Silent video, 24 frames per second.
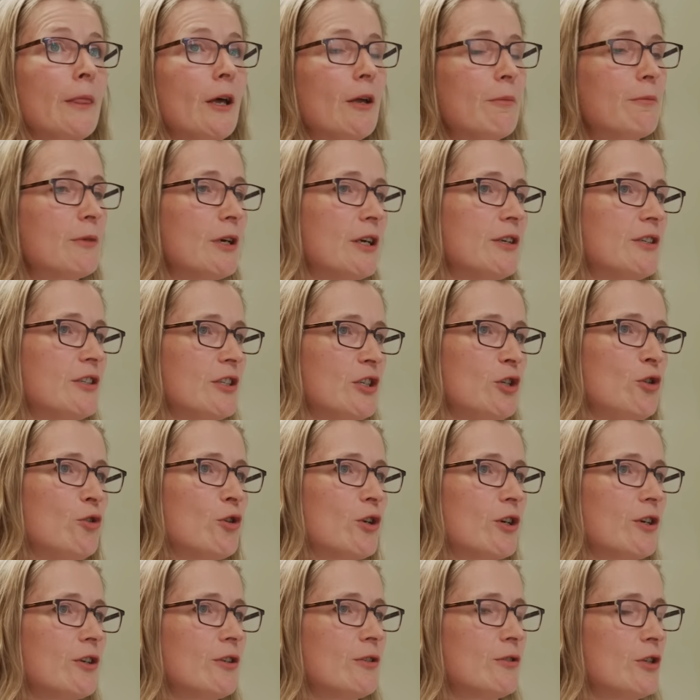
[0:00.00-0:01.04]
and and you
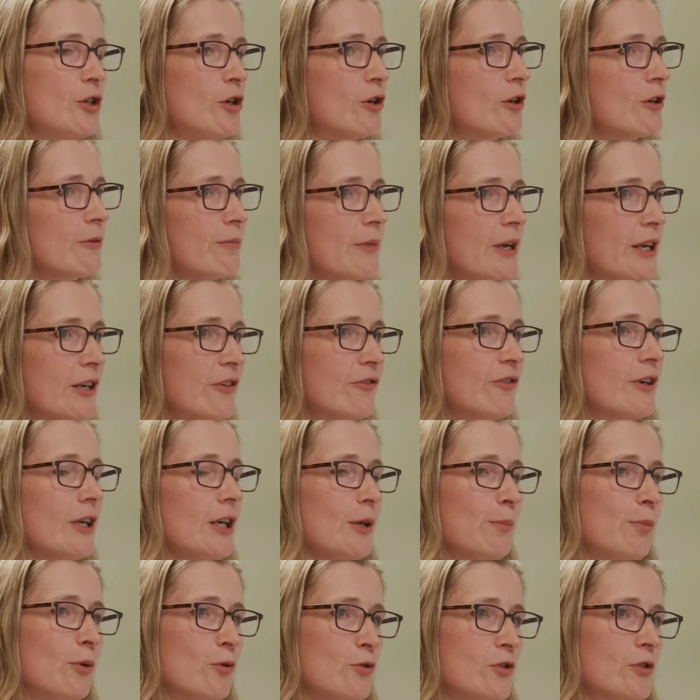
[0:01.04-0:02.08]
can you can make a
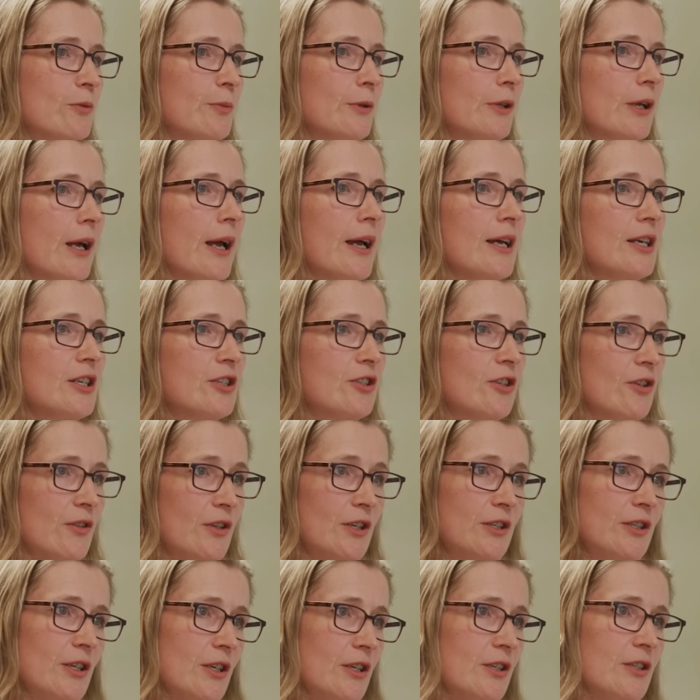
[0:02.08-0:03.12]
fairly plausible case that
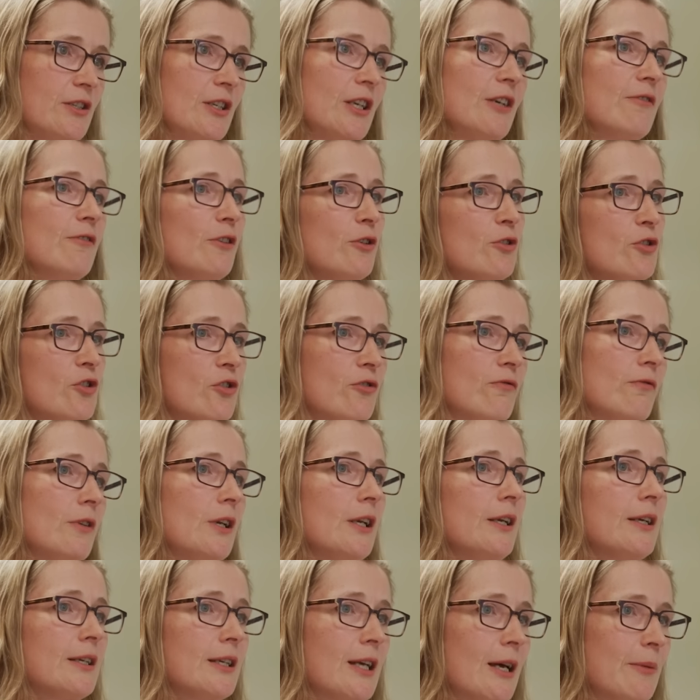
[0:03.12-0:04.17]
this is
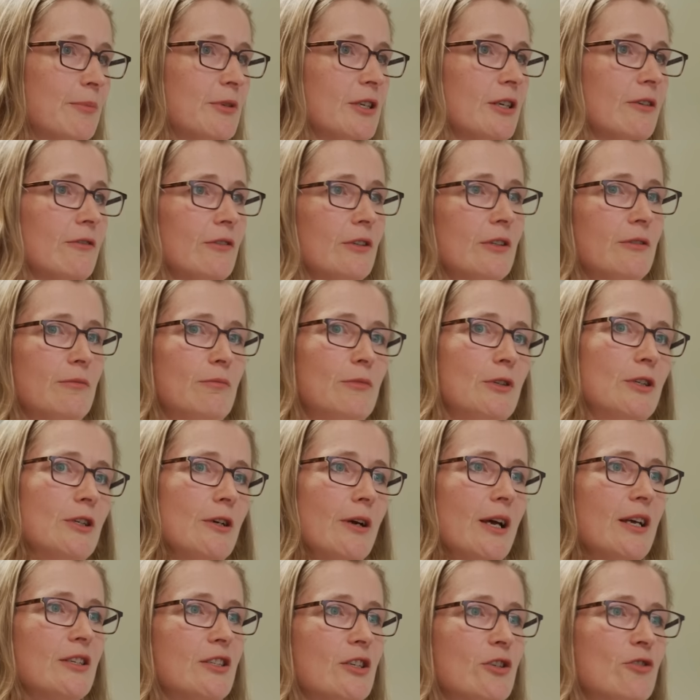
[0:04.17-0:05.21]
evolutionarily adaptive, and you know,
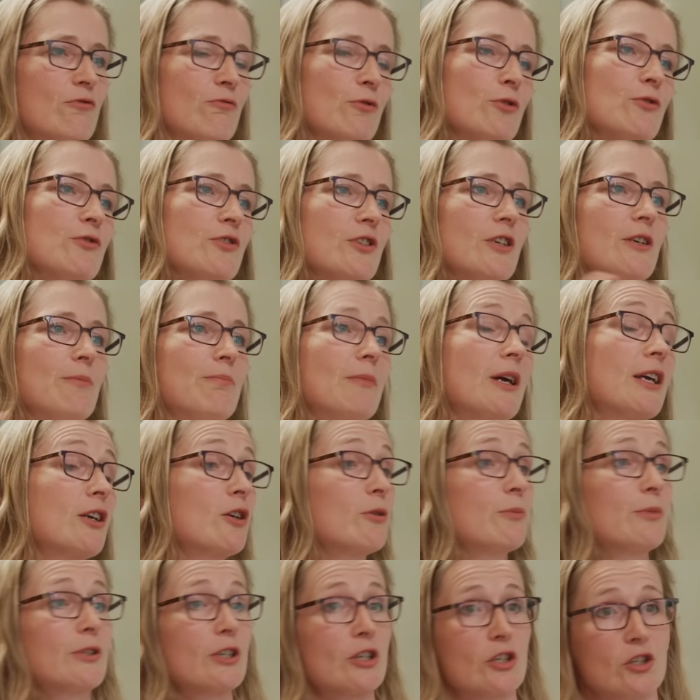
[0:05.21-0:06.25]
has its roots in mate
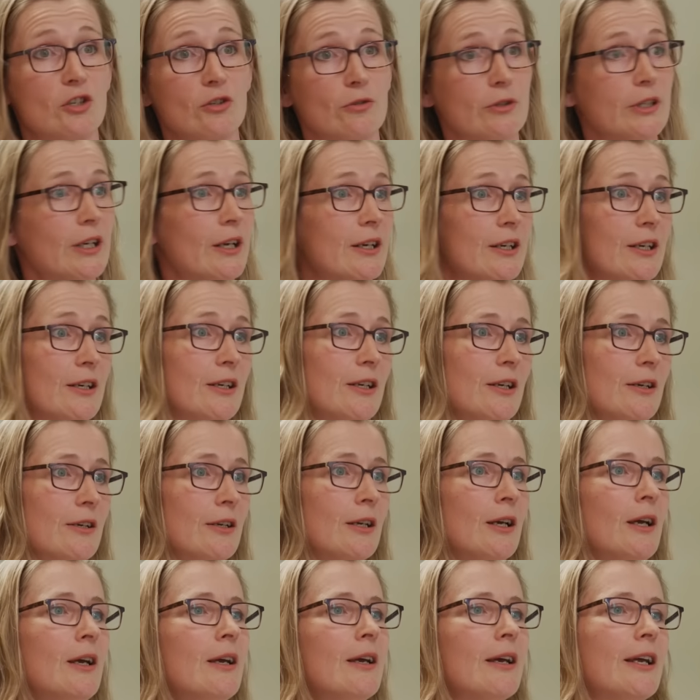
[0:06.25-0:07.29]
competition or yada yada yada.
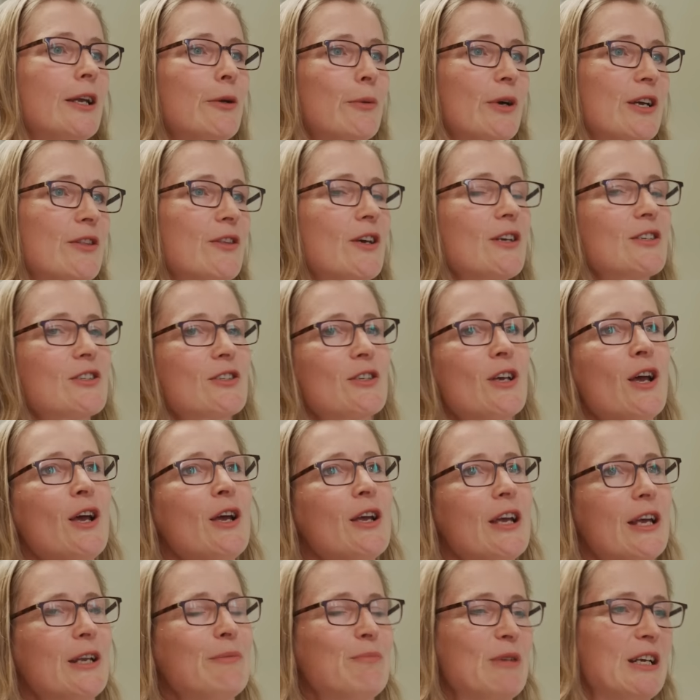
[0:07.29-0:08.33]
Anyway, that's
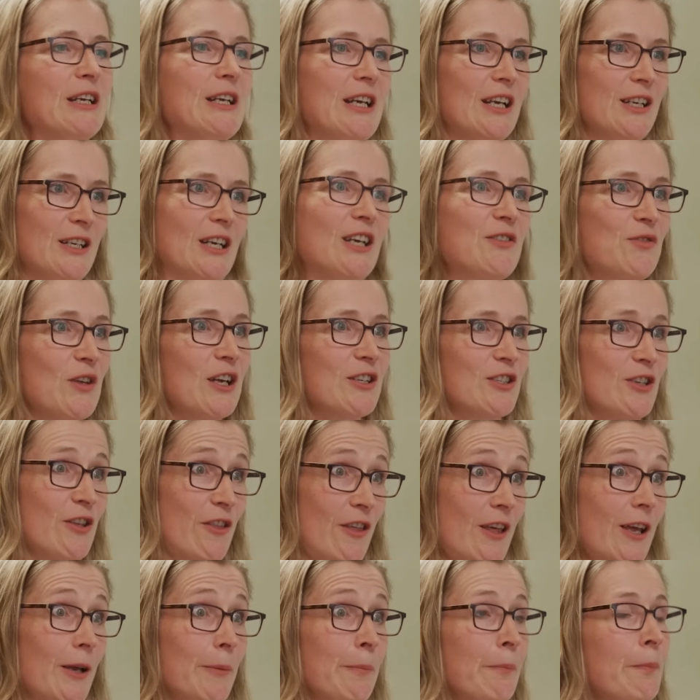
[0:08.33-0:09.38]
it, it, it that's a
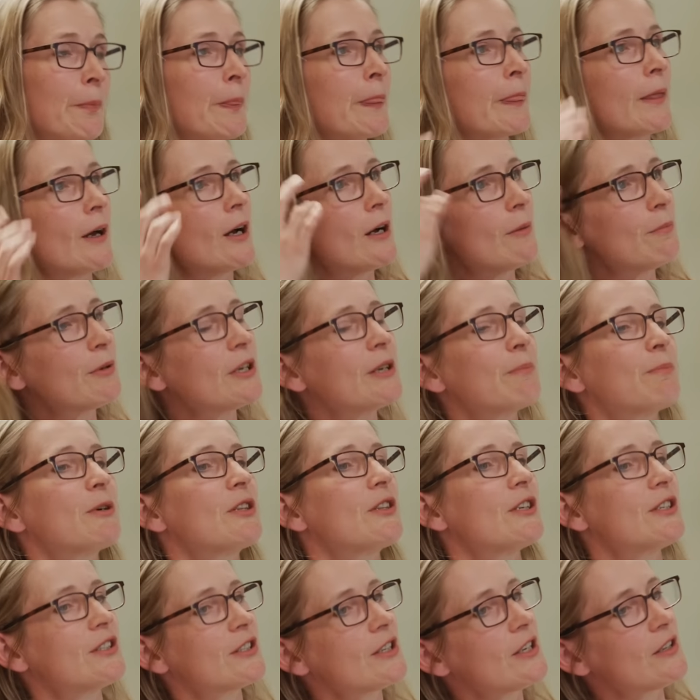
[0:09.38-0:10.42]
thing. Um, but
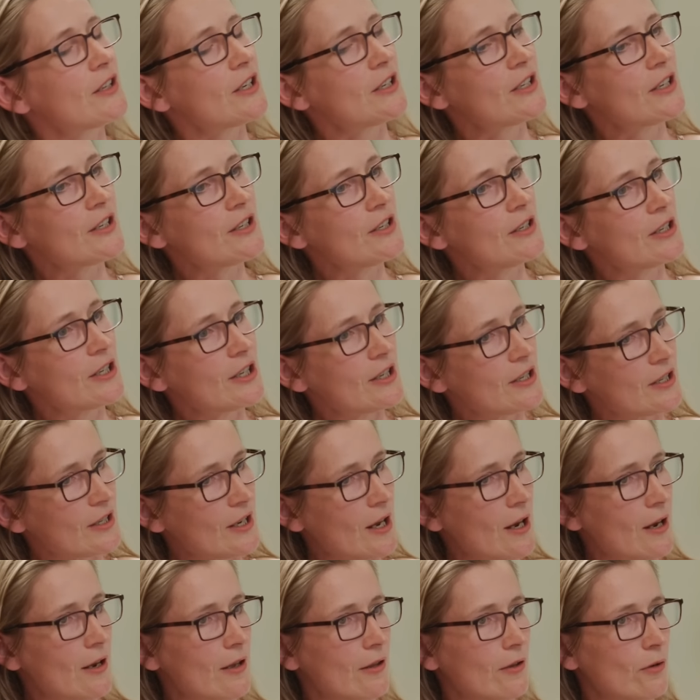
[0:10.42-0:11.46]
but this this isn't to
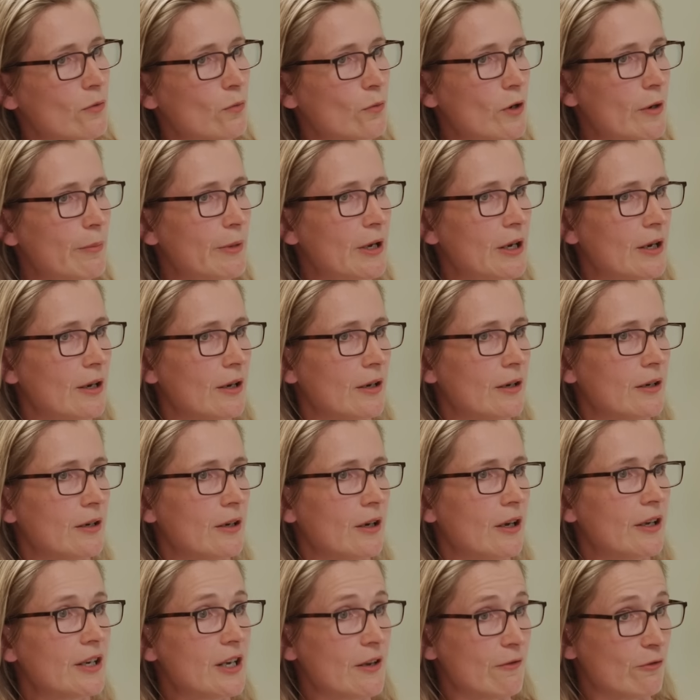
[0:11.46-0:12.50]
say that women
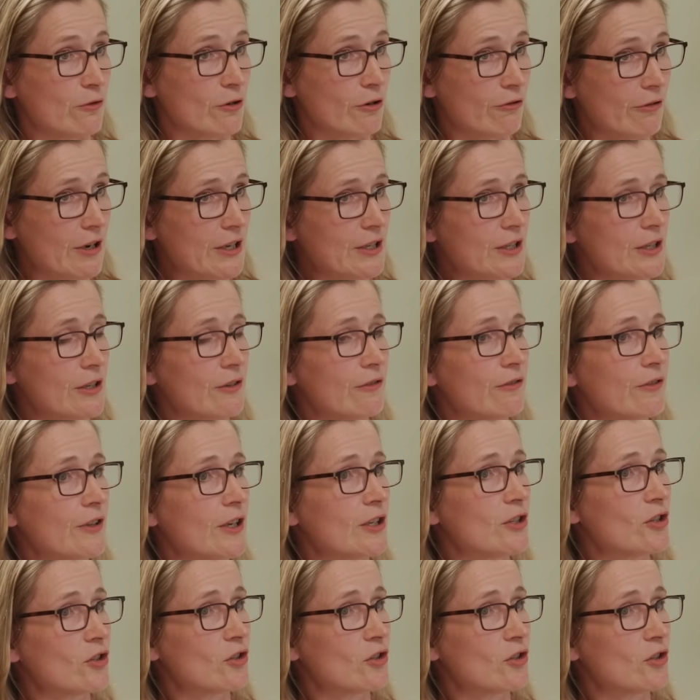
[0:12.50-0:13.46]
are never aggressive. They